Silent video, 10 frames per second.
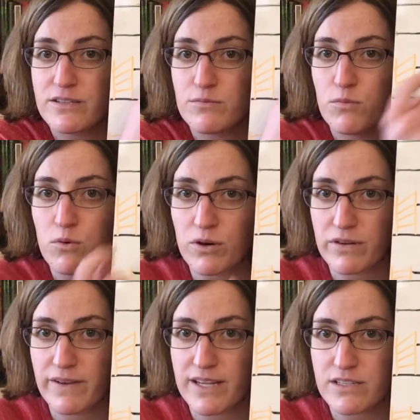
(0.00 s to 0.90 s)
is a more
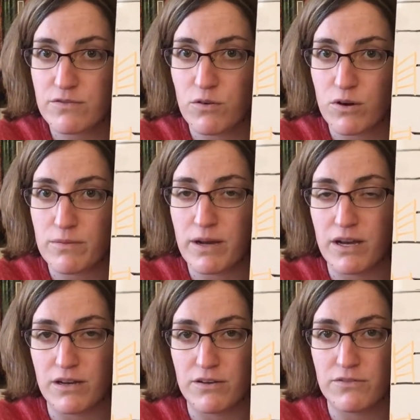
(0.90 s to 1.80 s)
advanced form
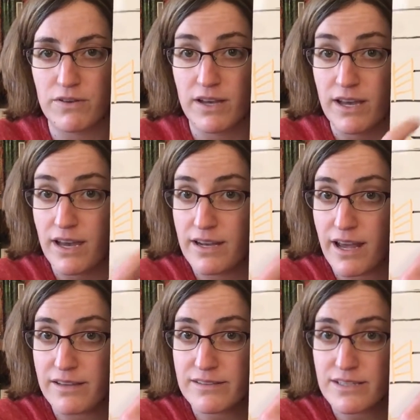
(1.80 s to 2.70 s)
of
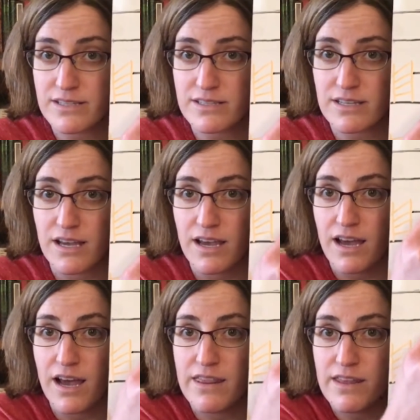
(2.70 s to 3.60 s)
analysis,
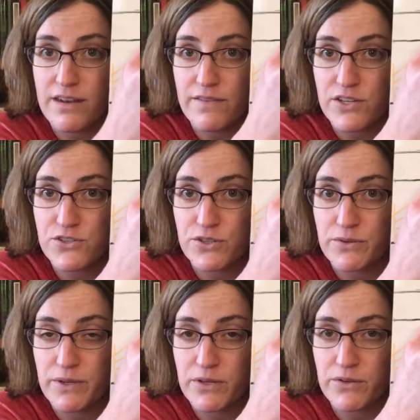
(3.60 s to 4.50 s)
and then
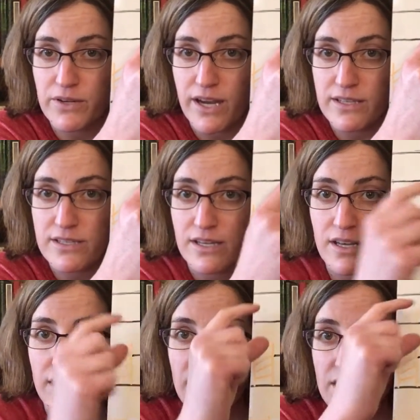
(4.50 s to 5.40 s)
eventually we create.
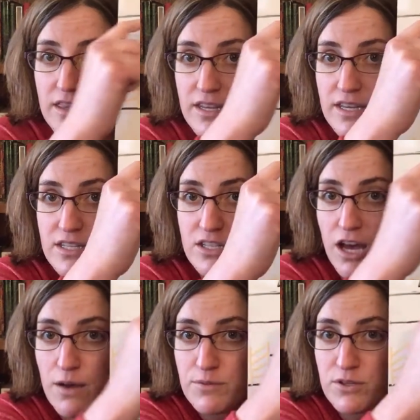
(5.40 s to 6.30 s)
These
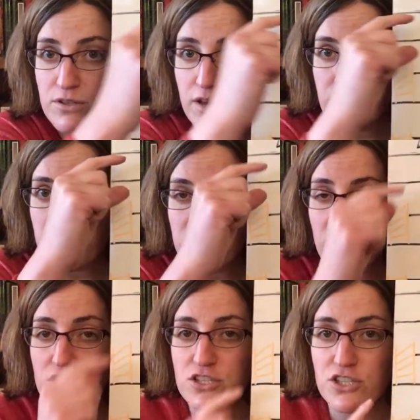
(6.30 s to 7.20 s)
top 2 levels
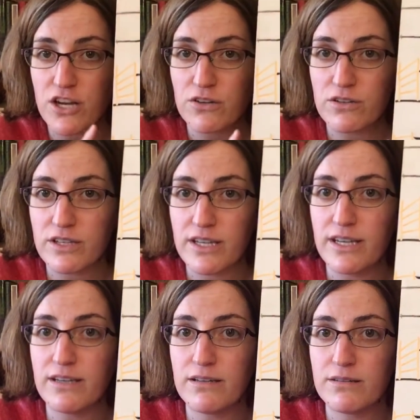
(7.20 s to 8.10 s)
are
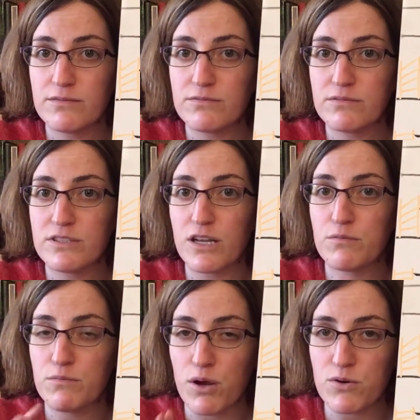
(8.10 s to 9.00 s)
generally
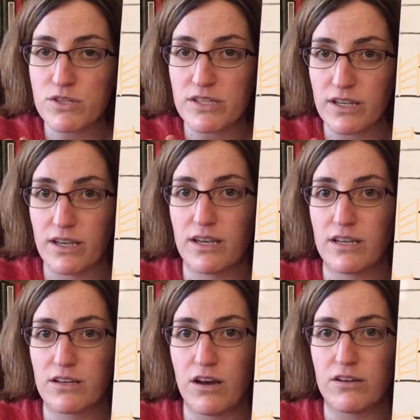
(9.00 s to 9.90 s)
done mostly
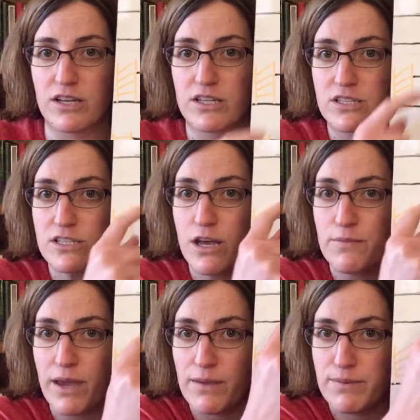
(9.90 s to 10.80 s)
in college.
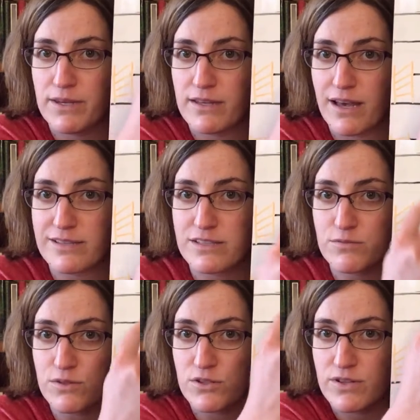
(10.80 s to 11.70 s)
Some AP classes
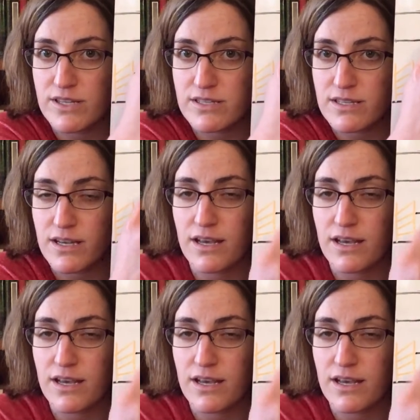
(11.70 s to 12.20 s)
will do this,